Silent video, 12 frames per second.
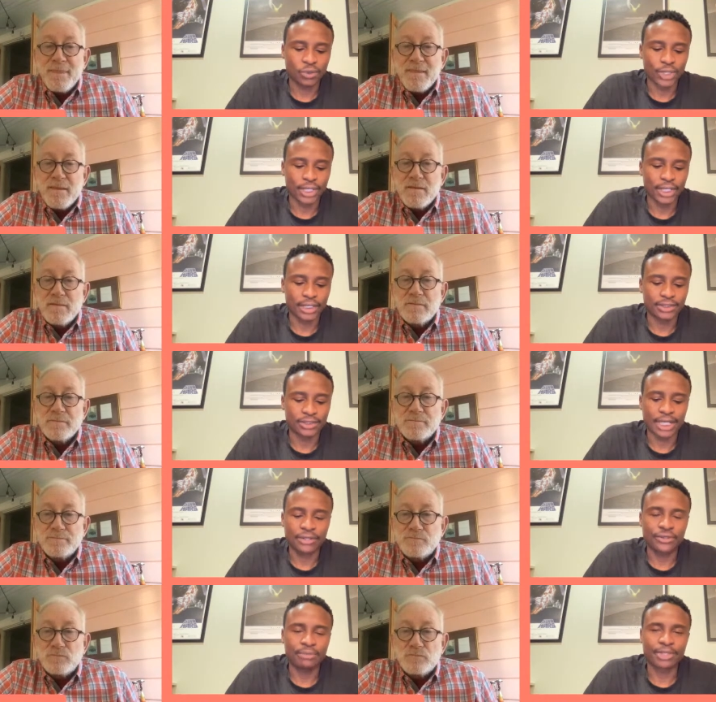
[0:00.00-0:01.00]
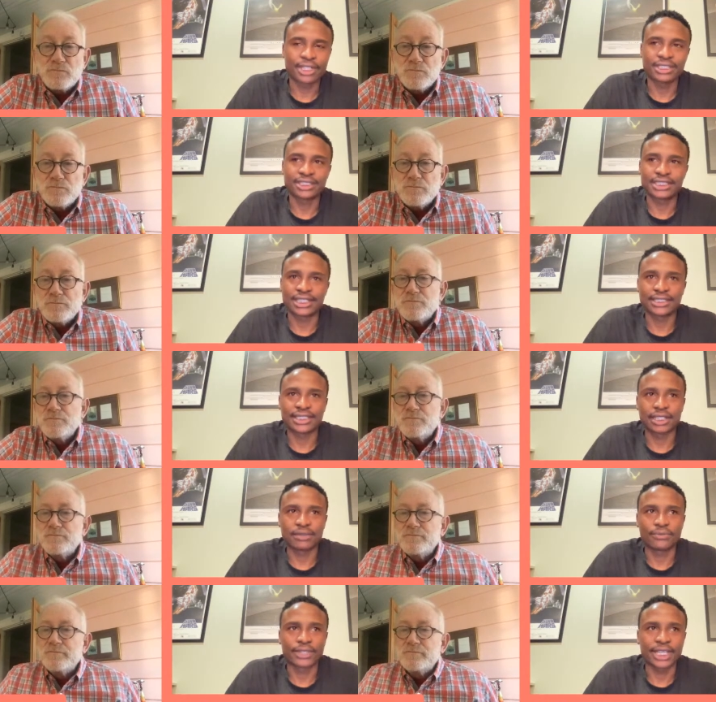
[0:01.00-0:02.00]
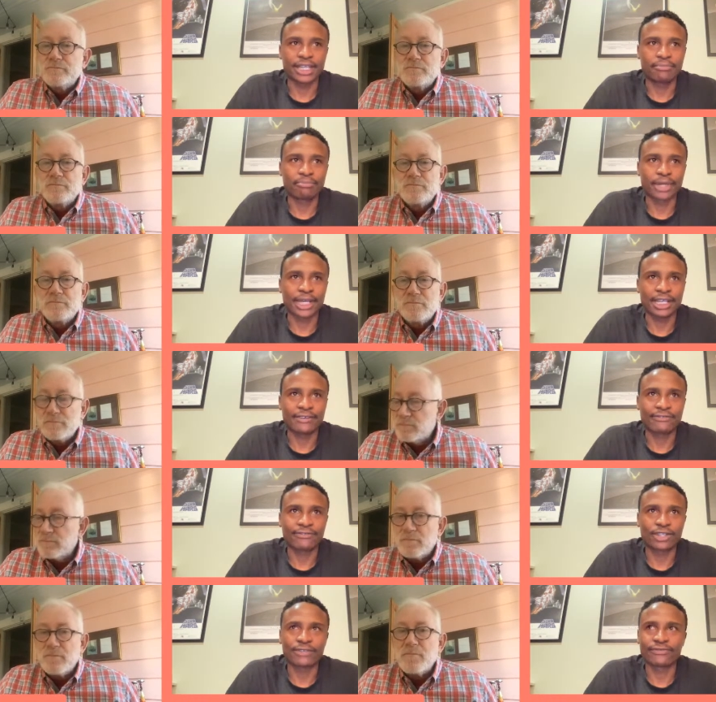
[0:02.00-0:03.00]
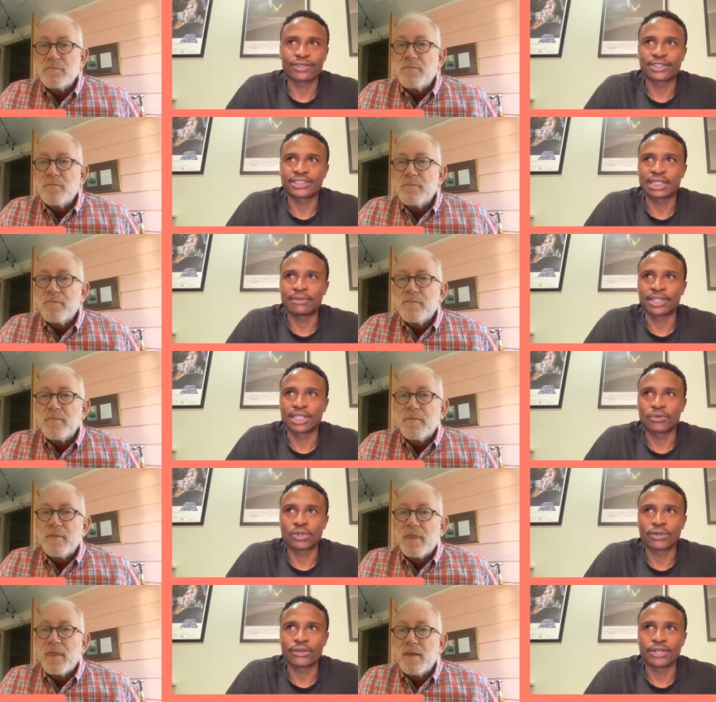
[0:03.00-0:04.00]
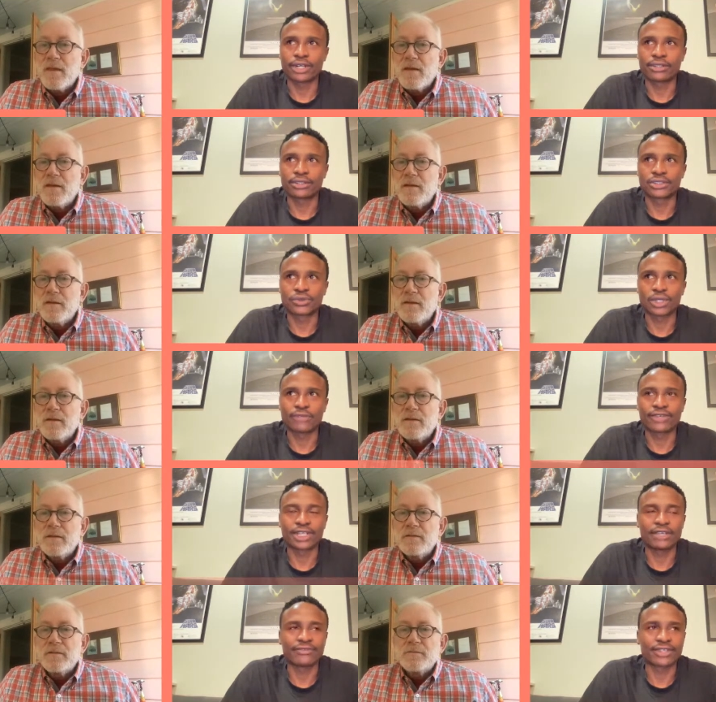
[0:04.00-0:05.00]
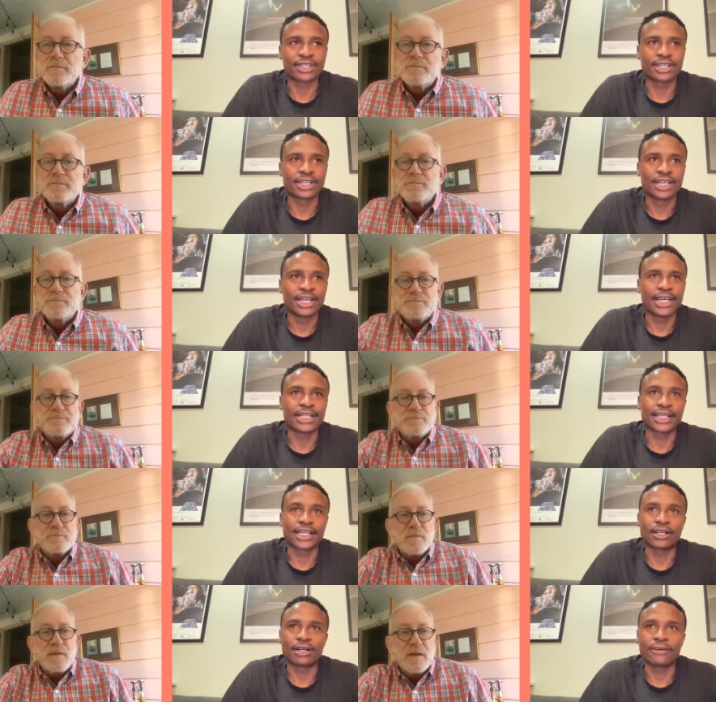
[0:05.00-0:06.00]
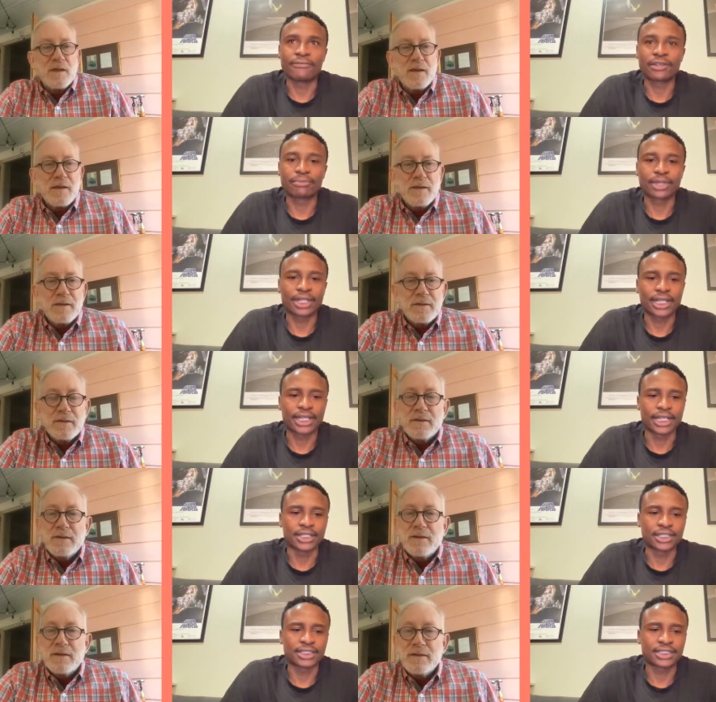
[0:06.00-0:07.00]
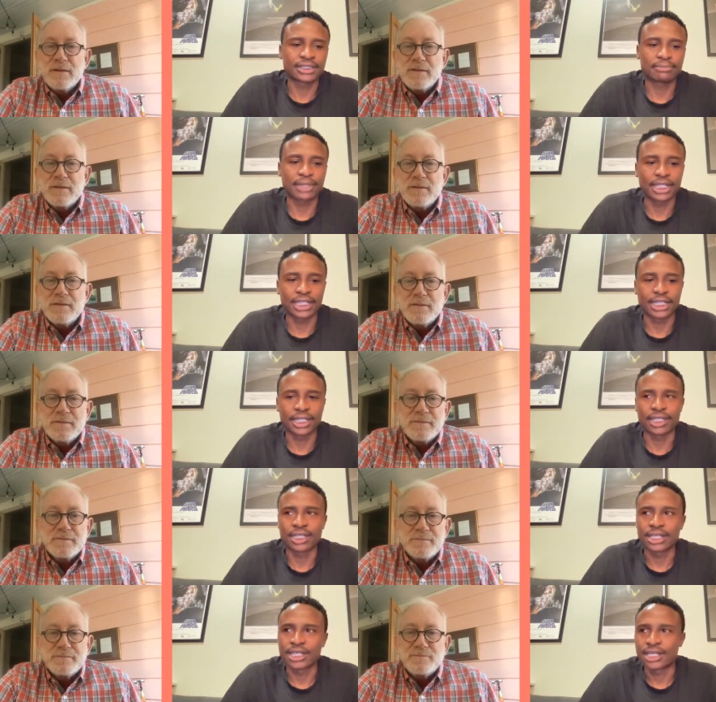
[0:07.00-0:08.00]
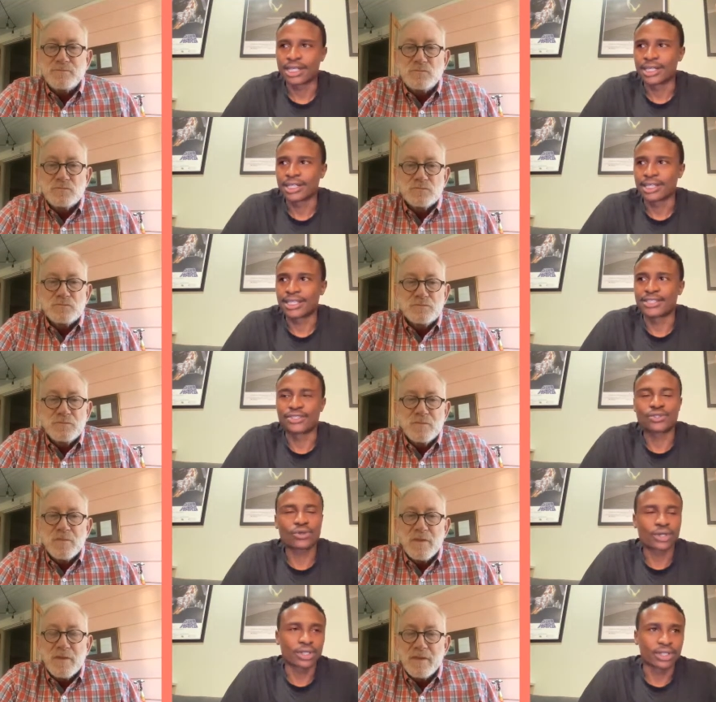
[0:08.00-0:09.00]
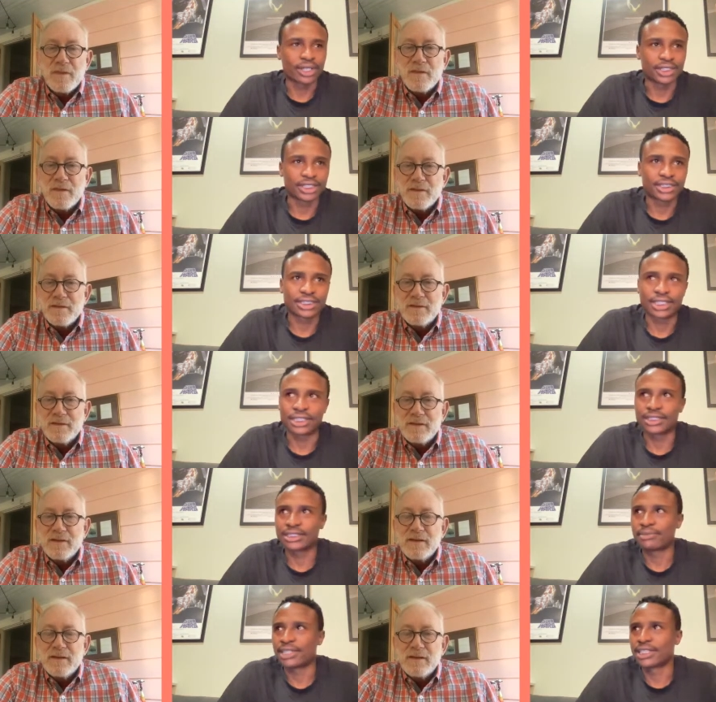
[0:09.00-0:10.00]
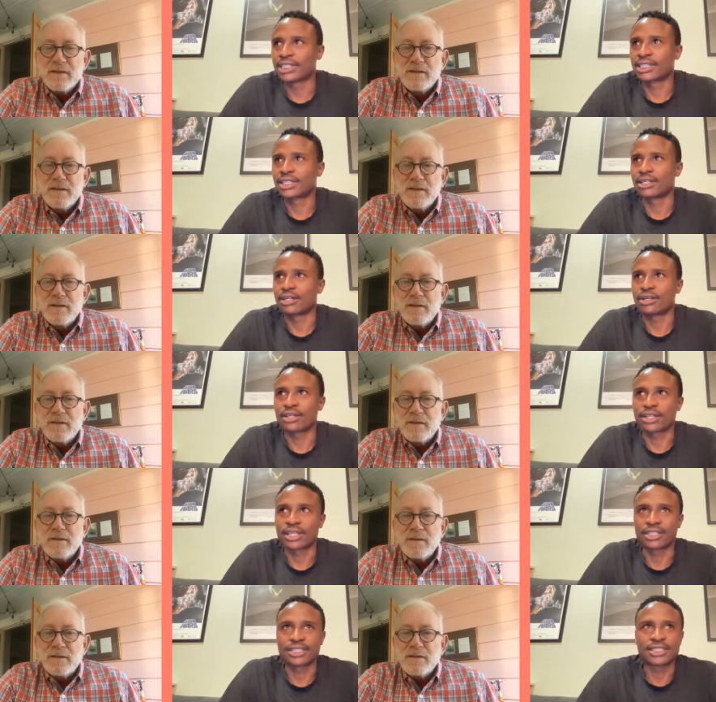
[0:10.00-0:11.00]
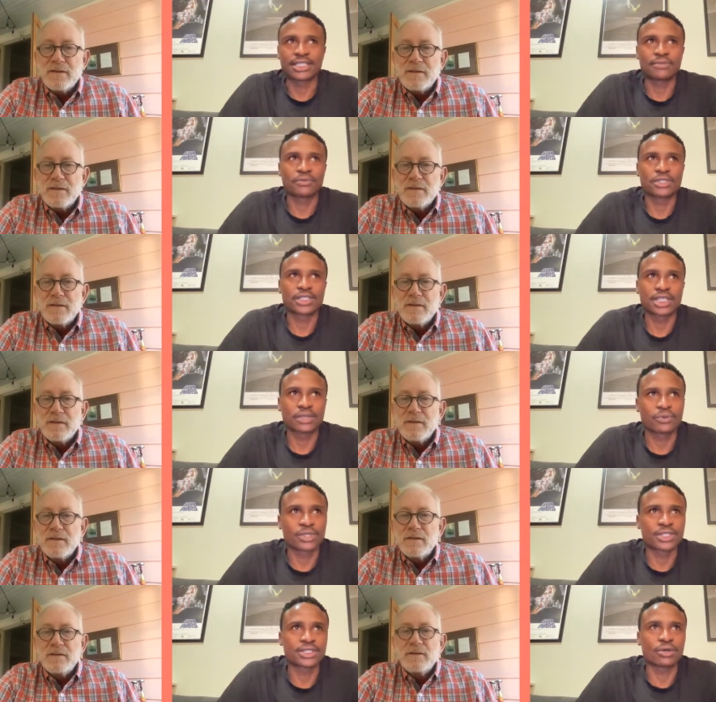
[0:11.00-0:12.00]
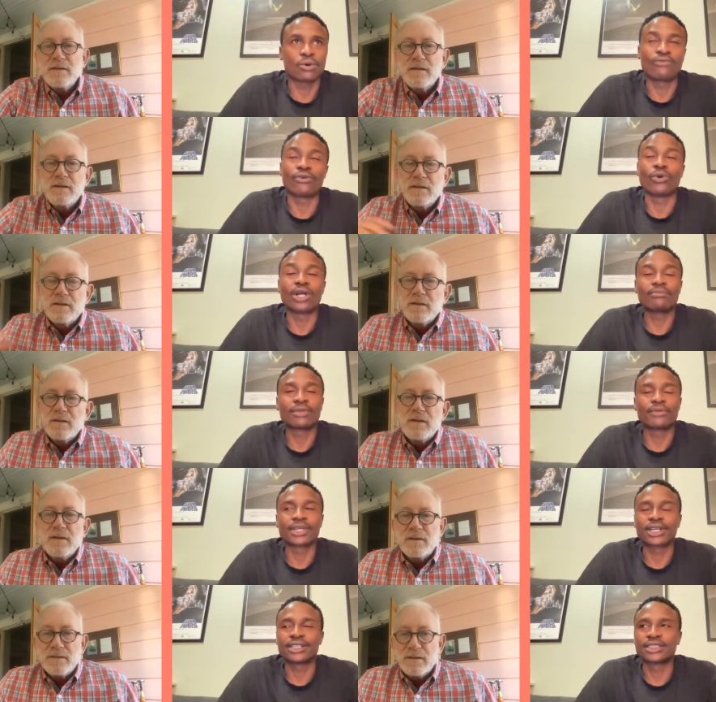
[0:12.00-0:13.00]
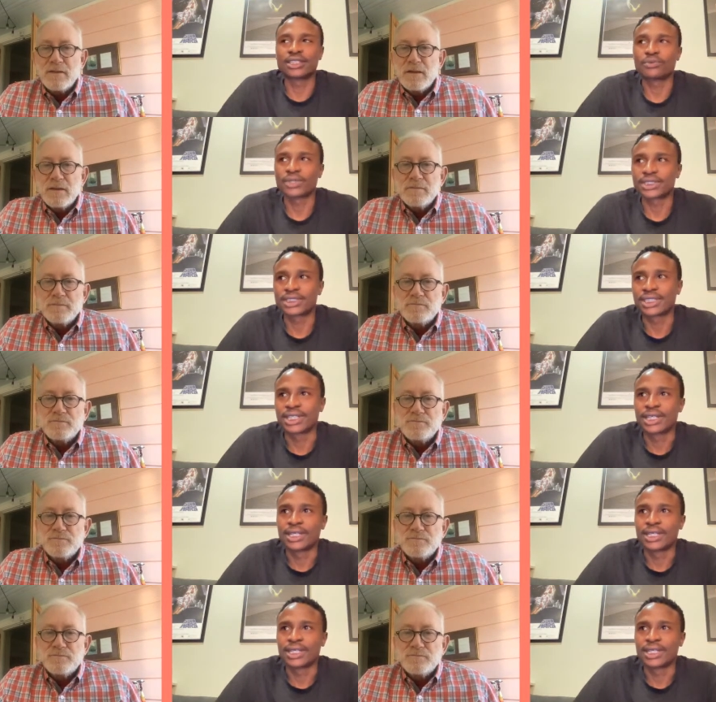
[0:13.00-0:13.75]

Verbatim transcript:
Speaker 1: when so I grew up in the states, and then we came back for the first time, I think we were around 12, 11, and getting off the plane and just smelling the soil and just smelling the earth and just it was it was overwhelming because it was